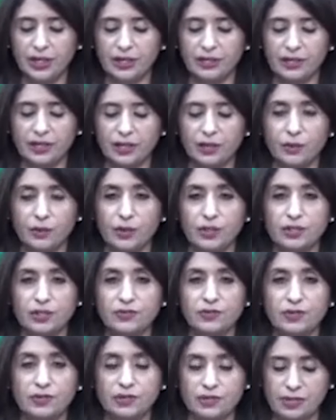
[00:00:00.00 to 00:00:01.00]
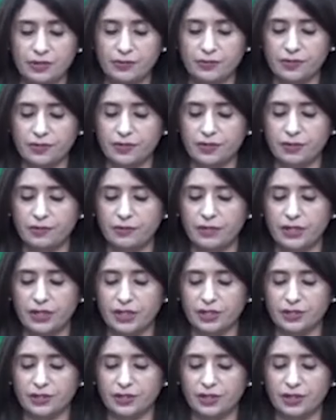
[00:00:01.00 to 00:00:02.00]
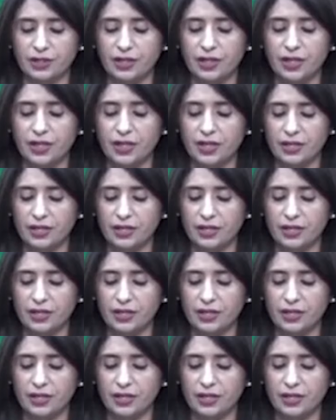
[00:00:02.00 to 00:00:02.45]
in their quest for self-determination